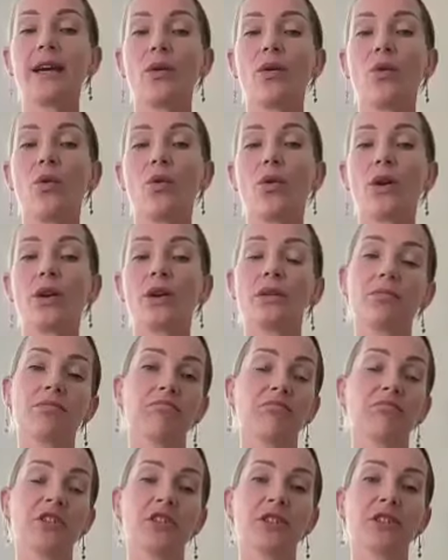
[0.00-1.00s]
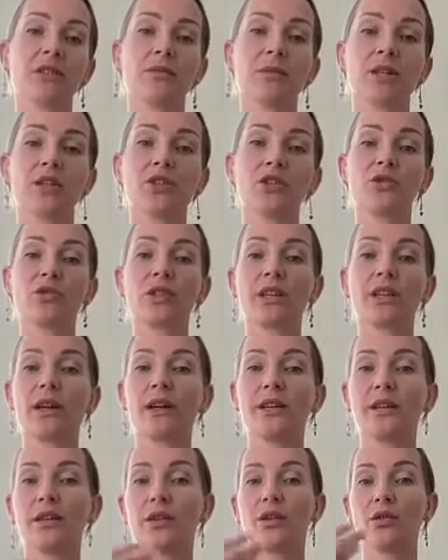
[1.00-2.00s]
or just imagine you
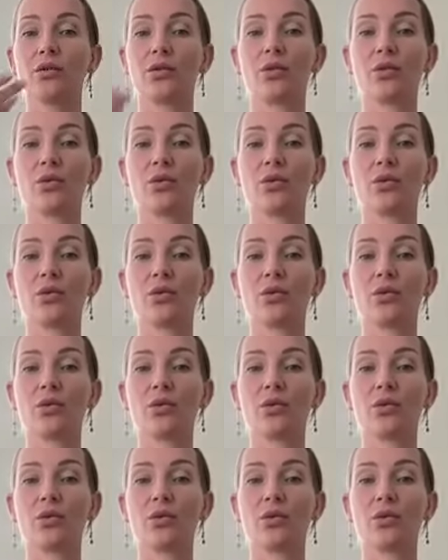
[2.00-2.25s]
scanning your